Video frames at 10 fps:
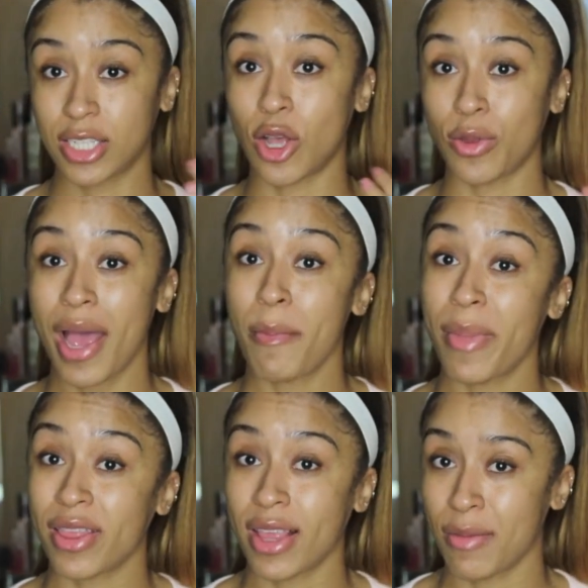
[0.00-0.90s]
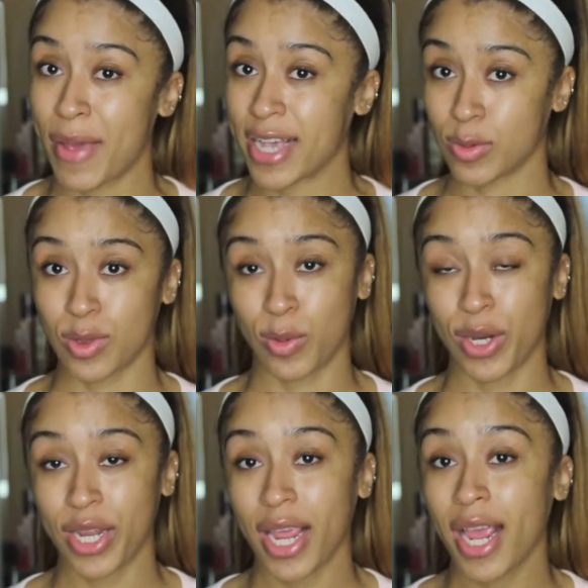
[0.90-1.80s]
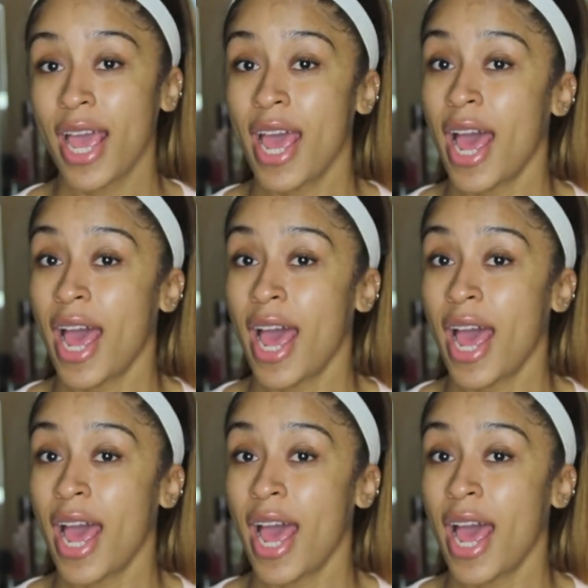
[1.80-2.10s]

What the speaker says: so that meant that the mask was working.